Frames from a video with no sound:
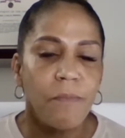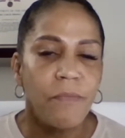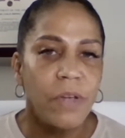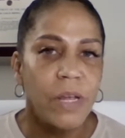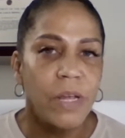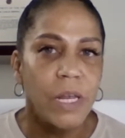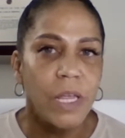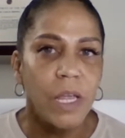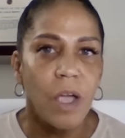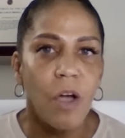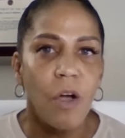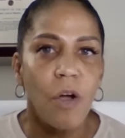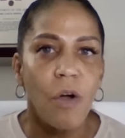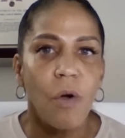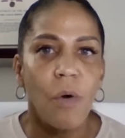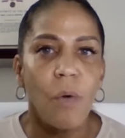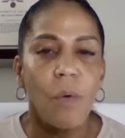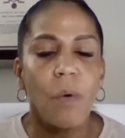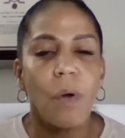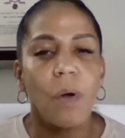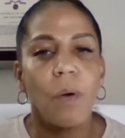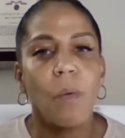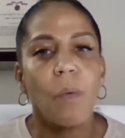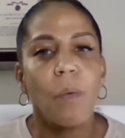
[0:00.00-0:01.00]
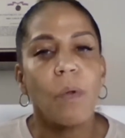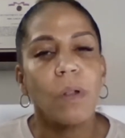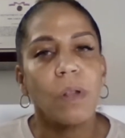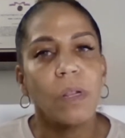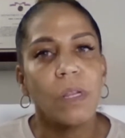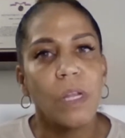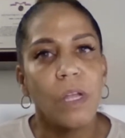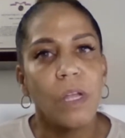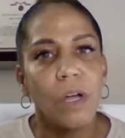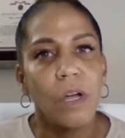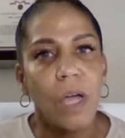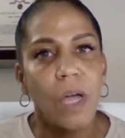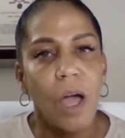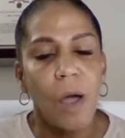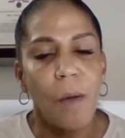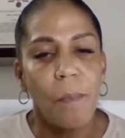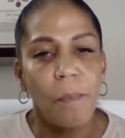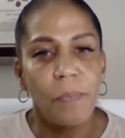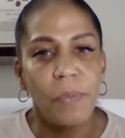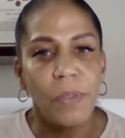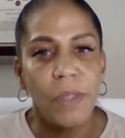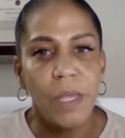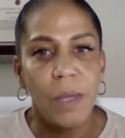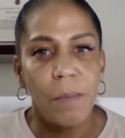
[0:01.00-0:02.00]
video. Look
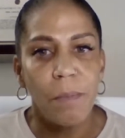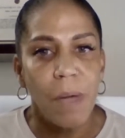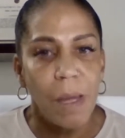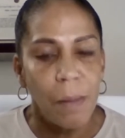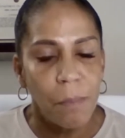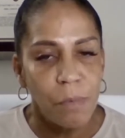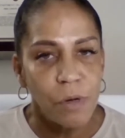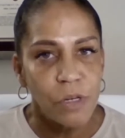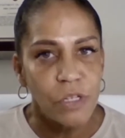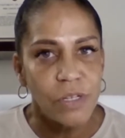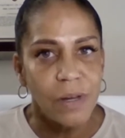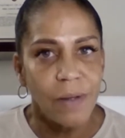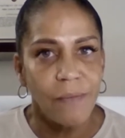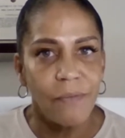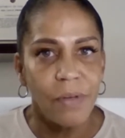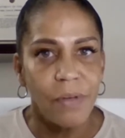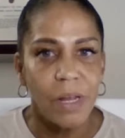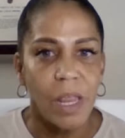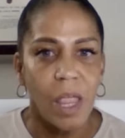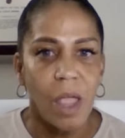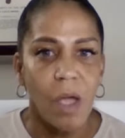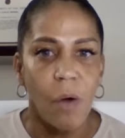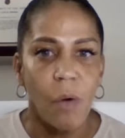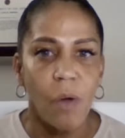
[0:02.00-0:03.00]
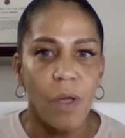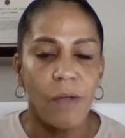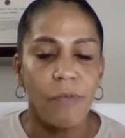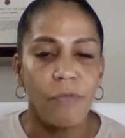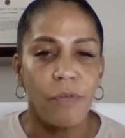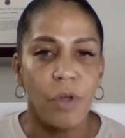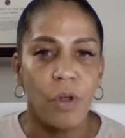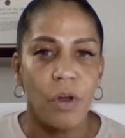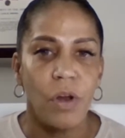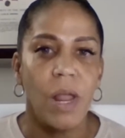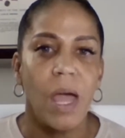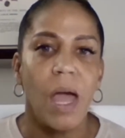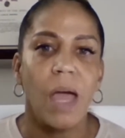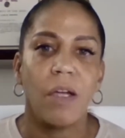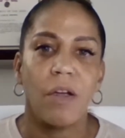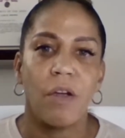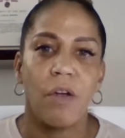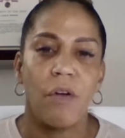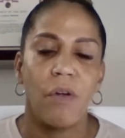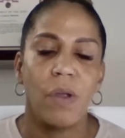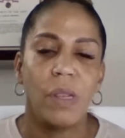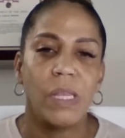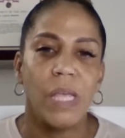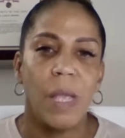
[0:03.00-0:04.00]
up the membership video if you're not
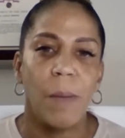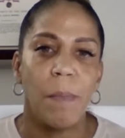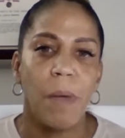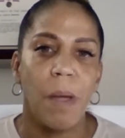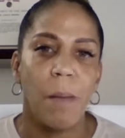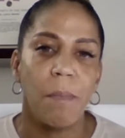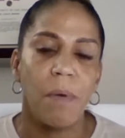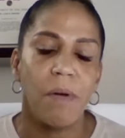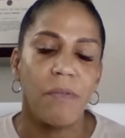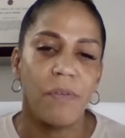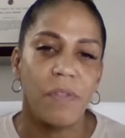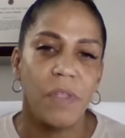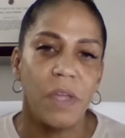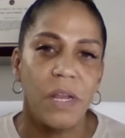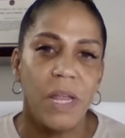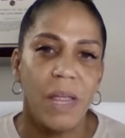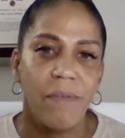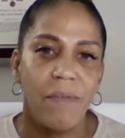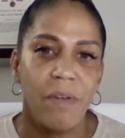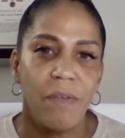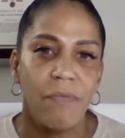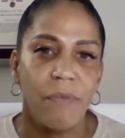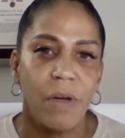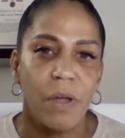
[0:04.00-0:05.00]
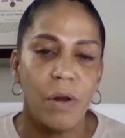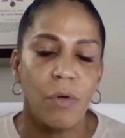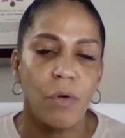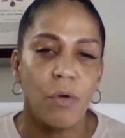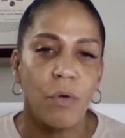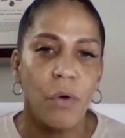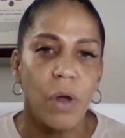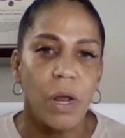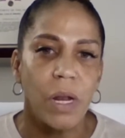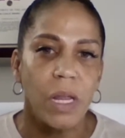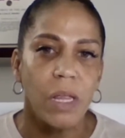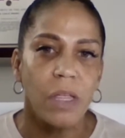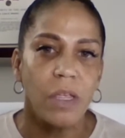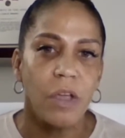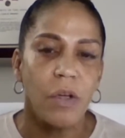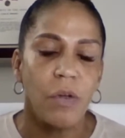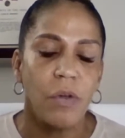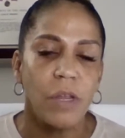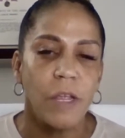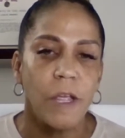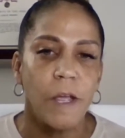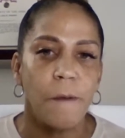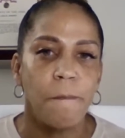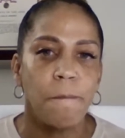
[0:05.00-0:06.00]
currently a member for the Navy Federal Credit
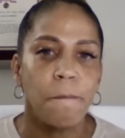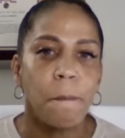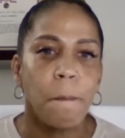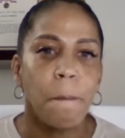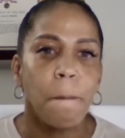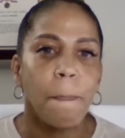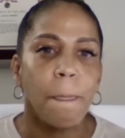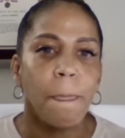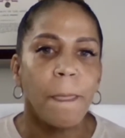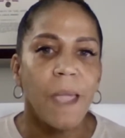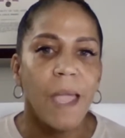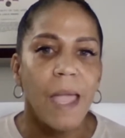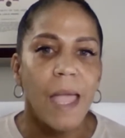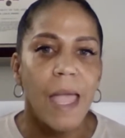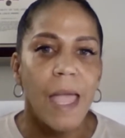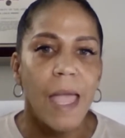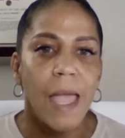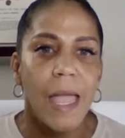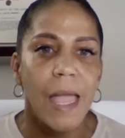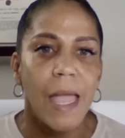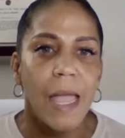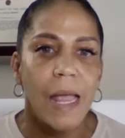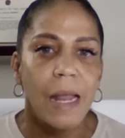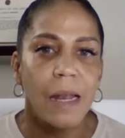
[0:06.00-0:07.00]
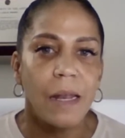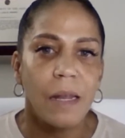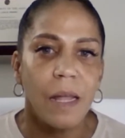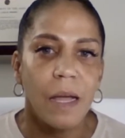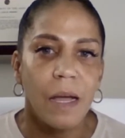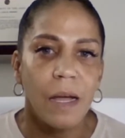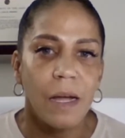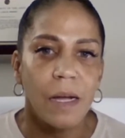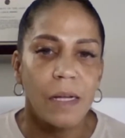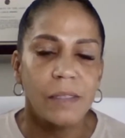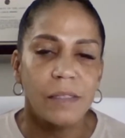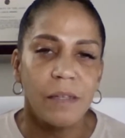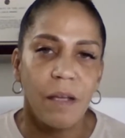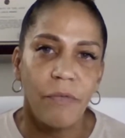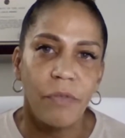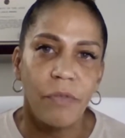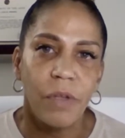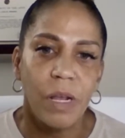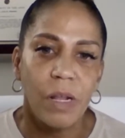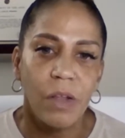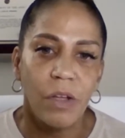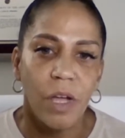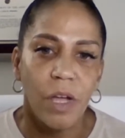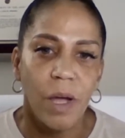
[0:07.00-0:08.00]
Union, and
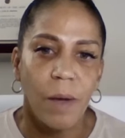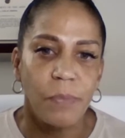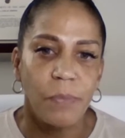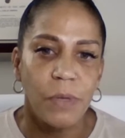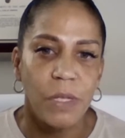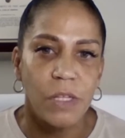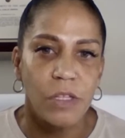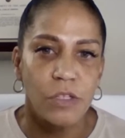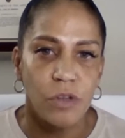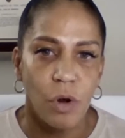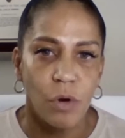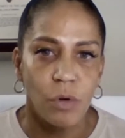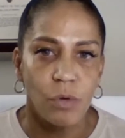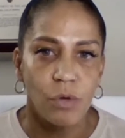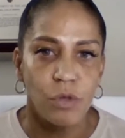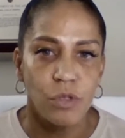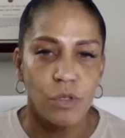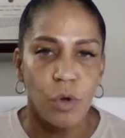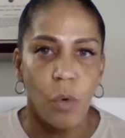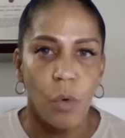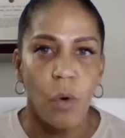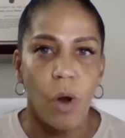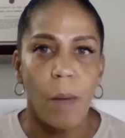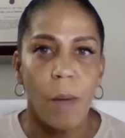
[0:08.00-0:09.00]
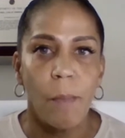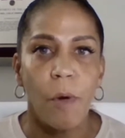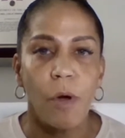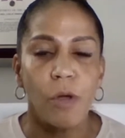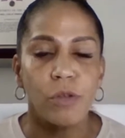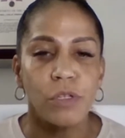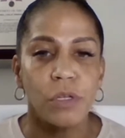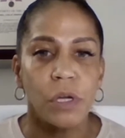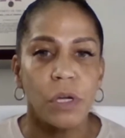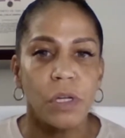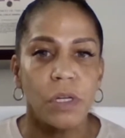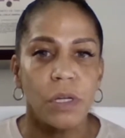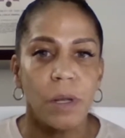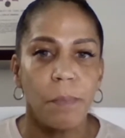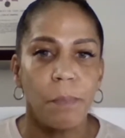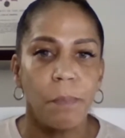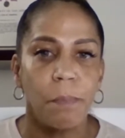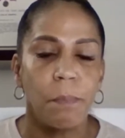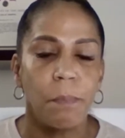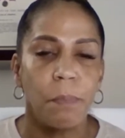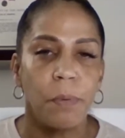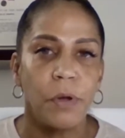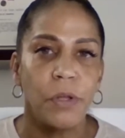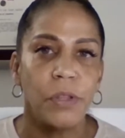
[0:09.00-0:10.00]
definitely look up the internal score. I'm also going to
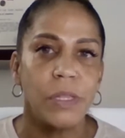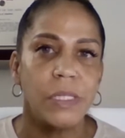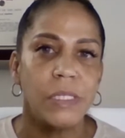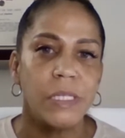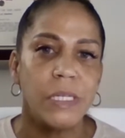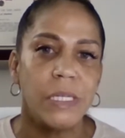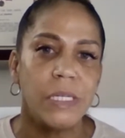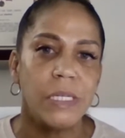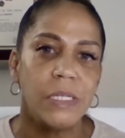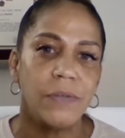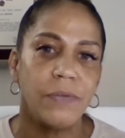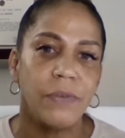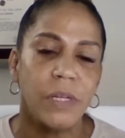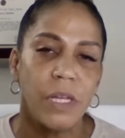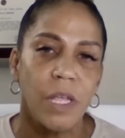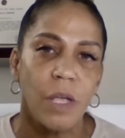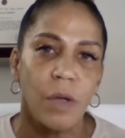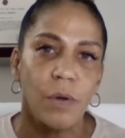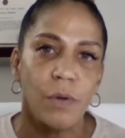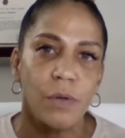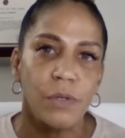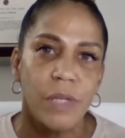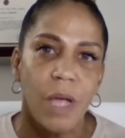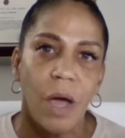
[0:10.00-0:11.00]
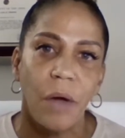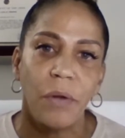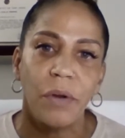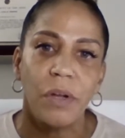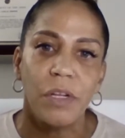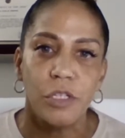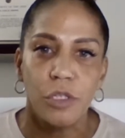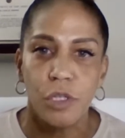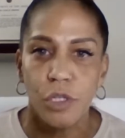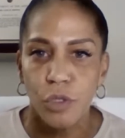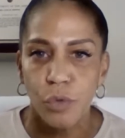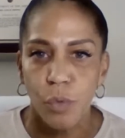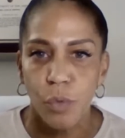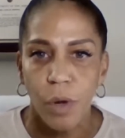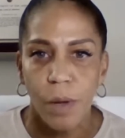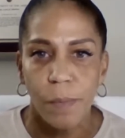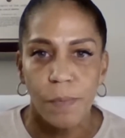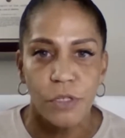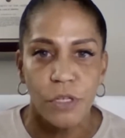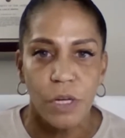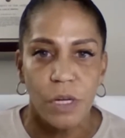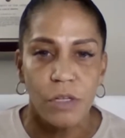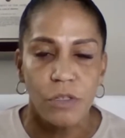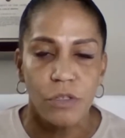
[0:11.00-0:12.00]
put these videos down in the
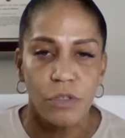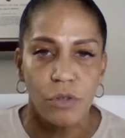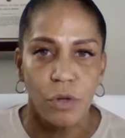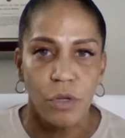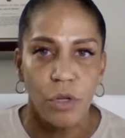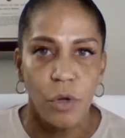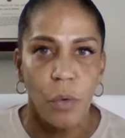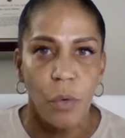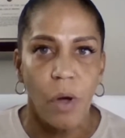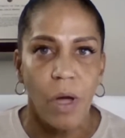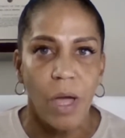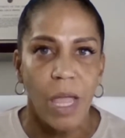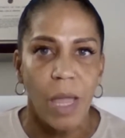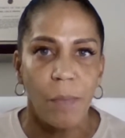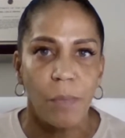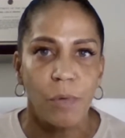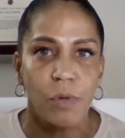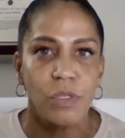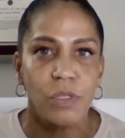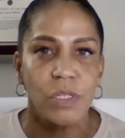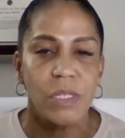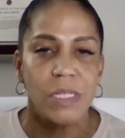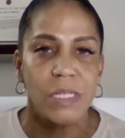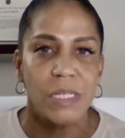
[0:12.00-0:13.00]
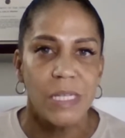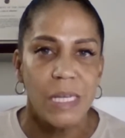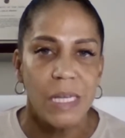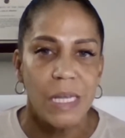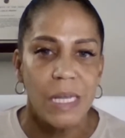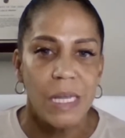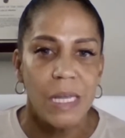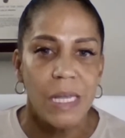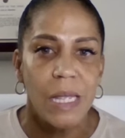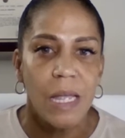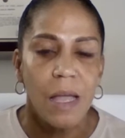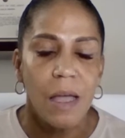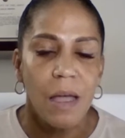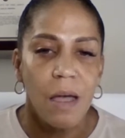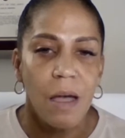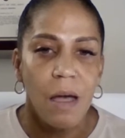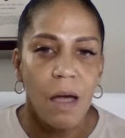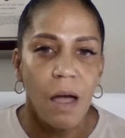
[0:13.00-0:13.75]
description so you are able to see